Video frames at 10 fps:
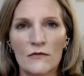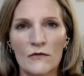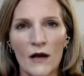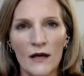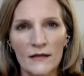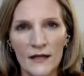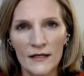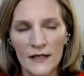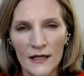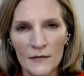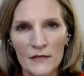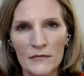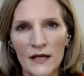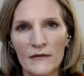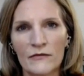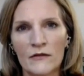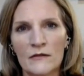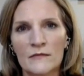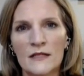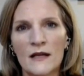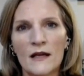through online gaming platforms.